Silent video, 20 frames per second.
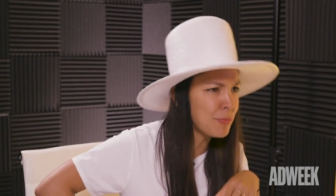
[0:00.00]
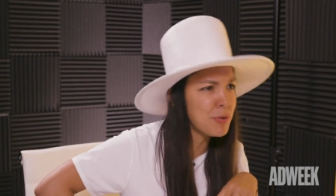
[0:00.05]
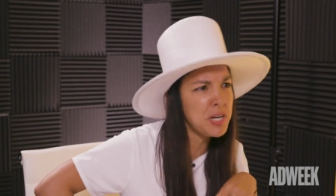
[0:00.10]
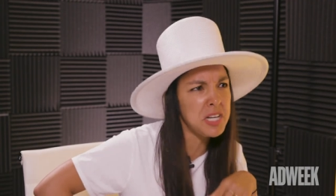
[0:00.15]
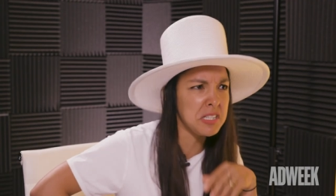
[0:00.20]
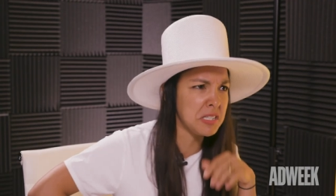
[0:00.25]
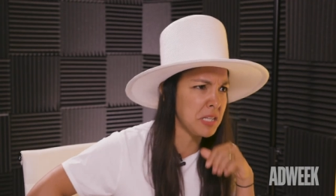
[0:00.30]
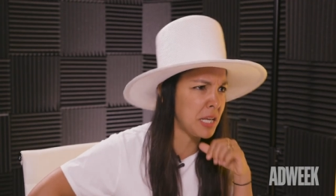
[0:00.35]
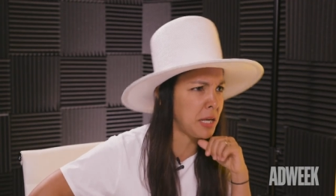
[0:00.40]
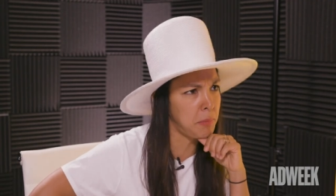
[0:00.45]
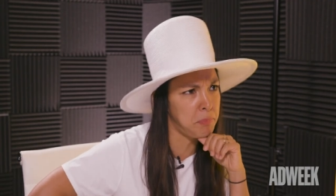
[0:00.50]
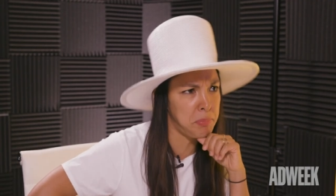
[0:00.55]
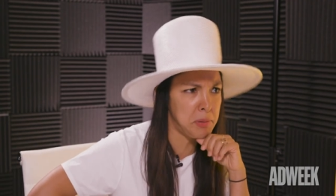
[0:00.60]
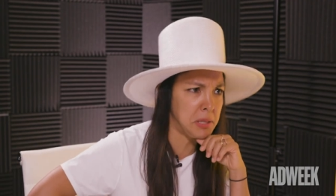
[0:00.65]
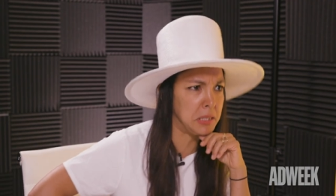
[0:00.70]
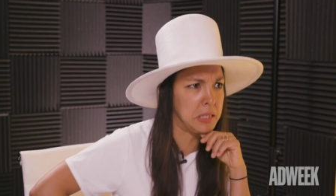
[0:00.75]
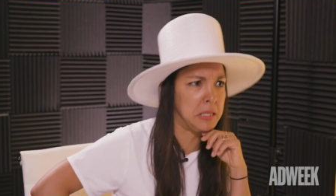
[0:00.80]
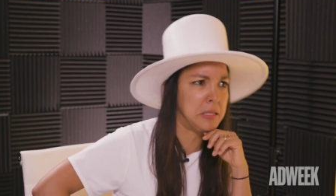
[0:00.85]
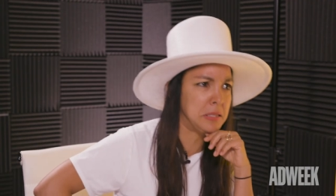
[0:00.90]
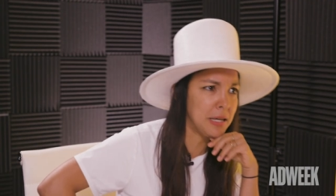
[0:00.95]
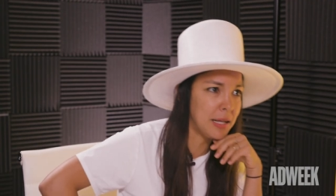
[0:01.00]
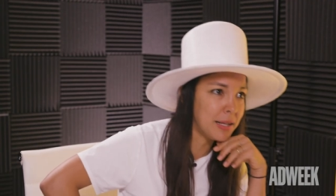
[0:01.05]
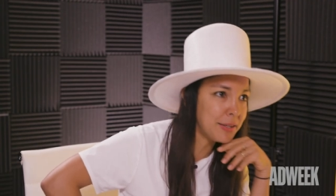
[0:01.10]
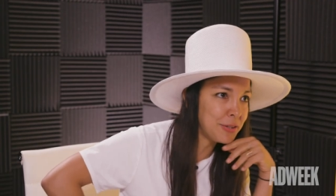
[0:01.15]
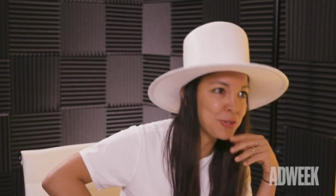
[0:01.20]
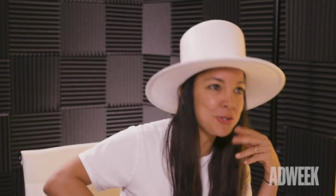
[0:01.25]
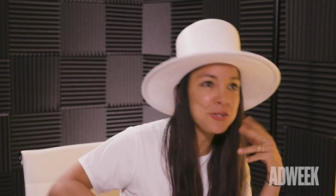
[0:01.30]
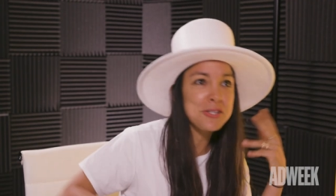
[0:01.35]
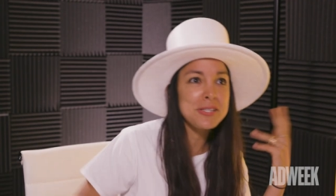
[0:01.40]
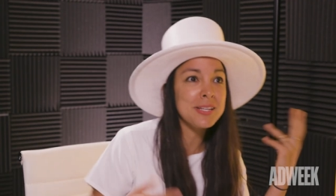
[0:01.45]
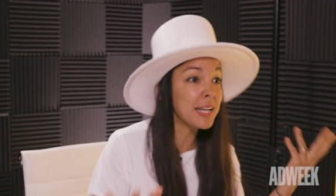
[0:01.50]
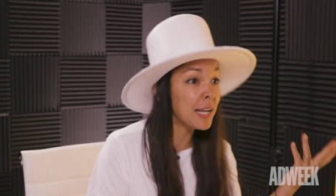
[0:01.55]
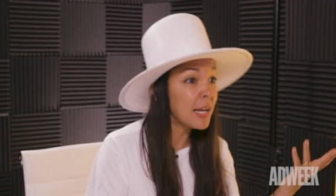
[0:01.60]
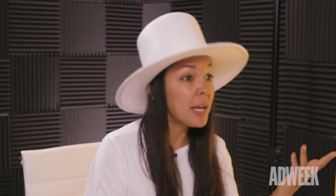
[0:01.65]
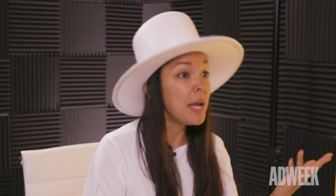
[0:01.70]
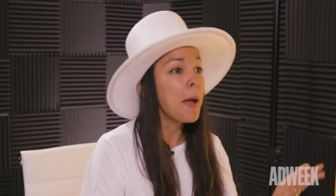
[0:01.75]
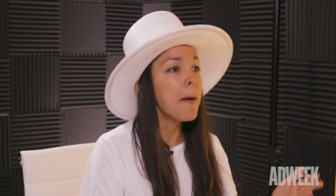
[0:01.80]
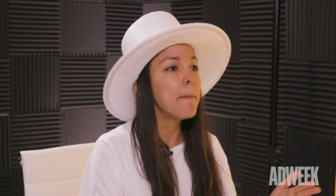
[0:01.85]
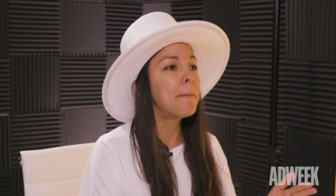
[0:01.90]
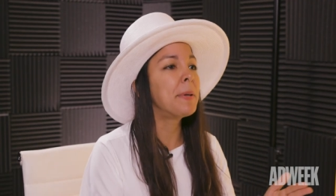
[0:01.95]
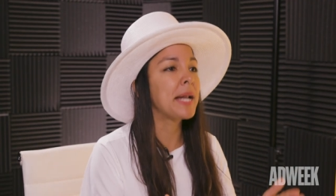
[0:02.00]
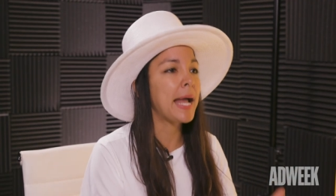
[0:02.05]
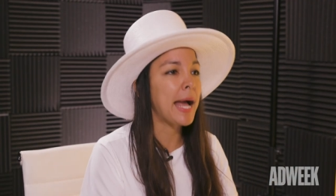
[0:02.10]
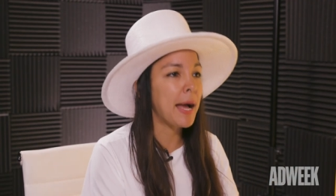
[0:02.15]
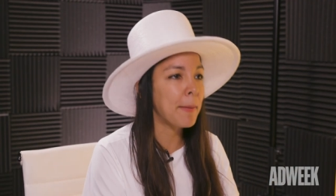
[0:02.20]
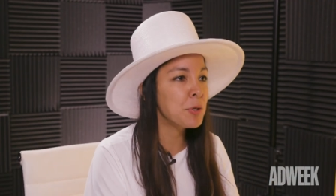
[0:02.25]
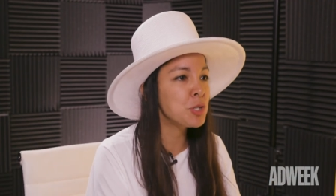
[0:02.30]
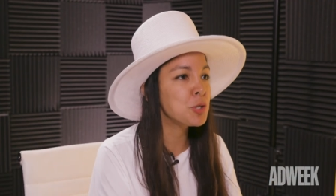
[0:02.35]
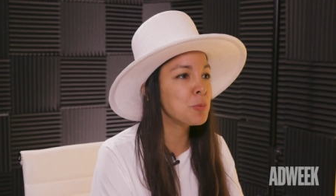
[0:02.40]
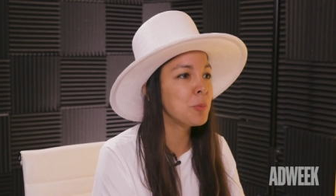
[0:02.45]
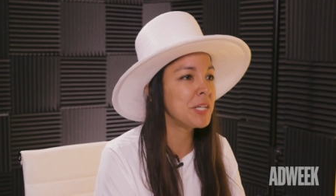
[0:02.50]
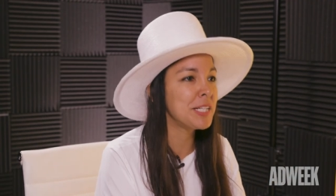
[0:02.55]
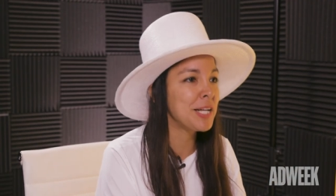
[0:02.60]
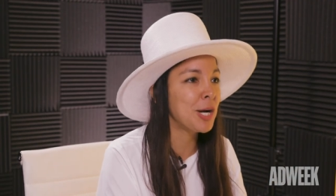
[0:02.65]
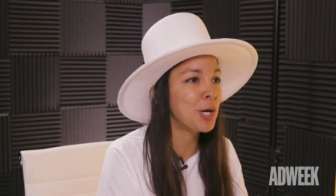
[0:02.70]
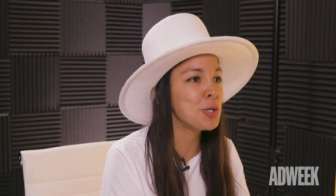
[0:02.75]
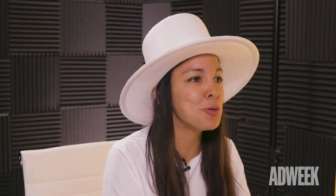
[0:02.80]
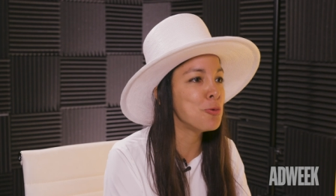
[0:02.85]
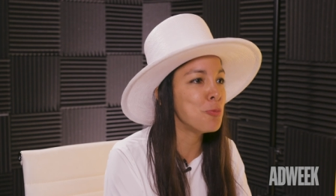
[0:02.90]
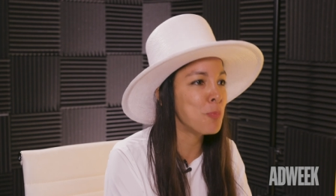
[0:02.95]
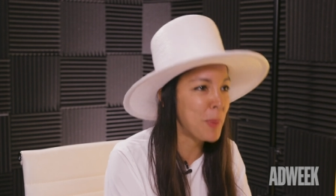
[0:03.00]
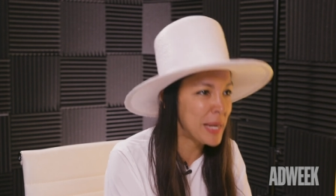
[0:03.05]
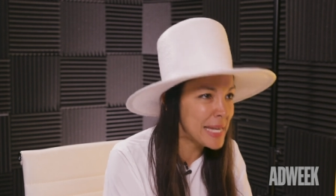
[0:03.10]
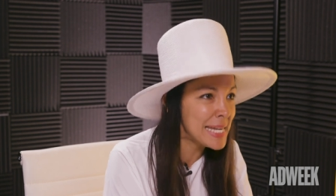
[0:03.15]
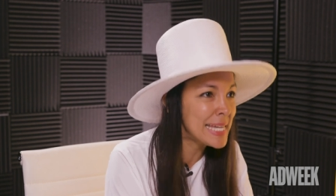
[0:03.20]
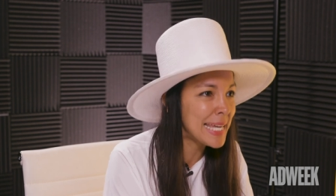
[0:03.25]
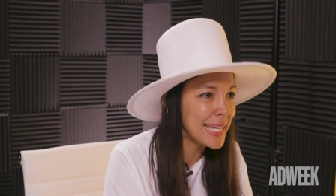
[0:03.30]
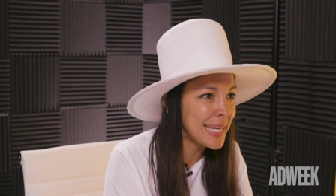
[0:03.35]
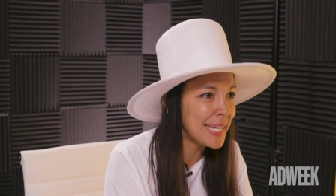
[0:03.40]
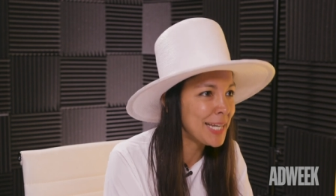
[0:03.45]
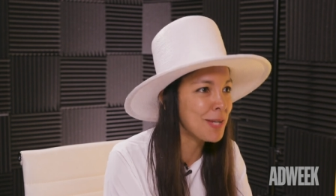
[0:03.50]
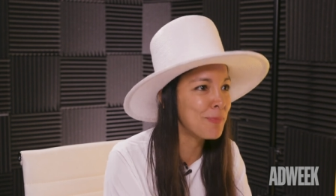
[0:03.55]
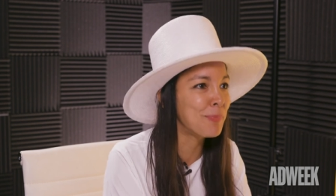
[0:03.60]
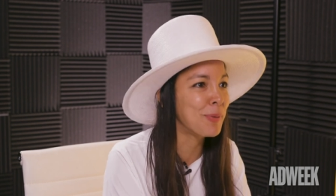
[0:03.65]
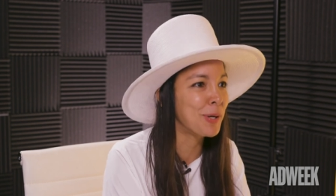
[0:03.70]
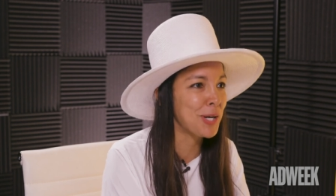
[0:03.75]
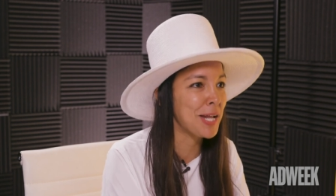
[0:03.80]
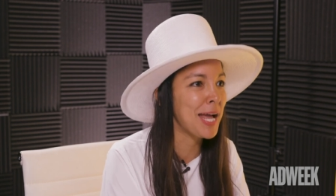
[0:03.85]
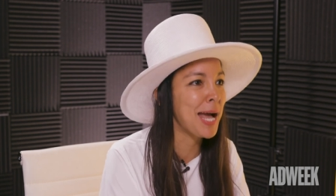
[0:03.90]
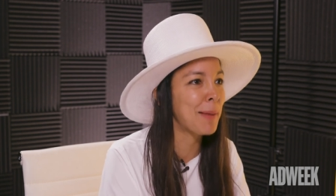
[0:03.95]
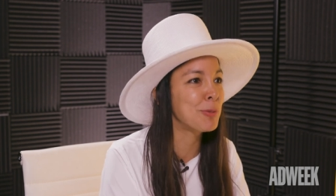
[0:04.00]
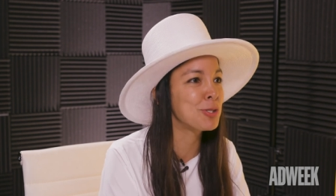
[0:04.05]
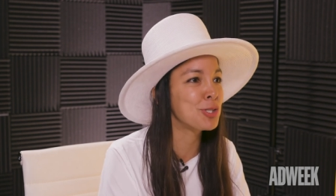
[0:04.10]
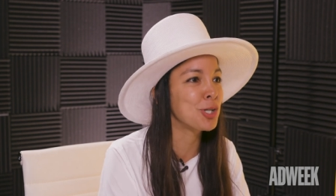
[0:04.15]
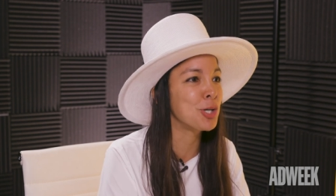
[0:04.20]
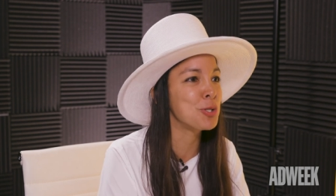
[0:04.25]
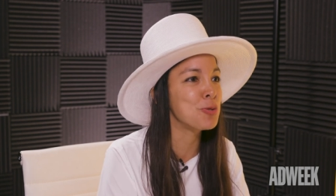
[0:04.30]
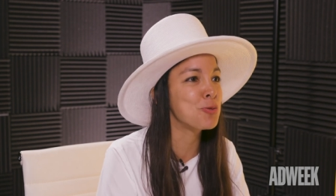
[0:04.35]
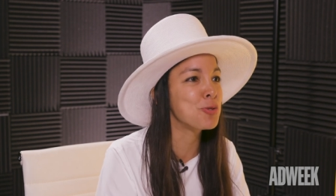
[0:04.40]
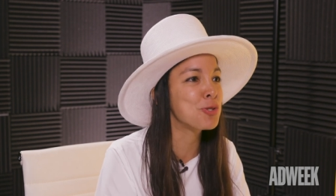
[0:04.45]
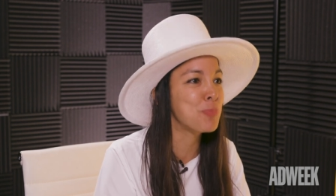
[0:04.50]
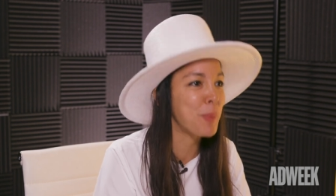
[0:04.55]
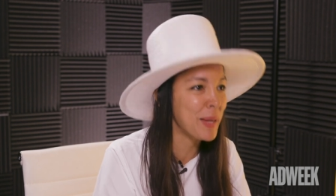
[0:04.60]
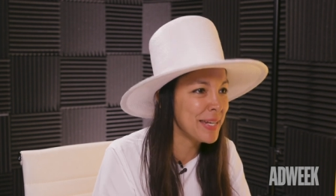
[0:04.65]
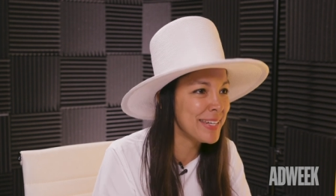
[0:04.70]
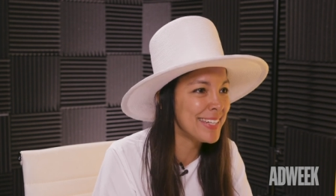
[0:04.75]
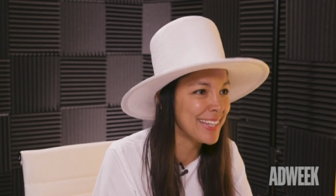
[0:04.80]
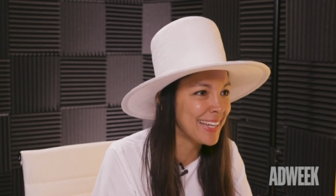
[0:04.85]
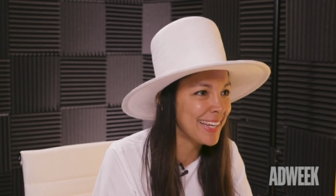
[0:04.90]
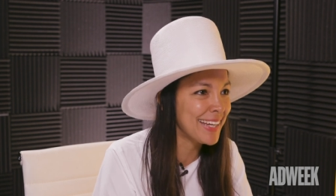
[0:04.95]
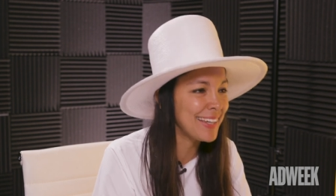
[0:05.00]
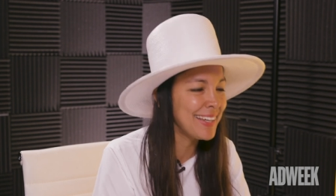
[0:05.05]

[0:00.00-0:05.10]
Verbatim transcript: I raised like $1 billion. And you're just like, but how much money are you making compared to how much are you spending?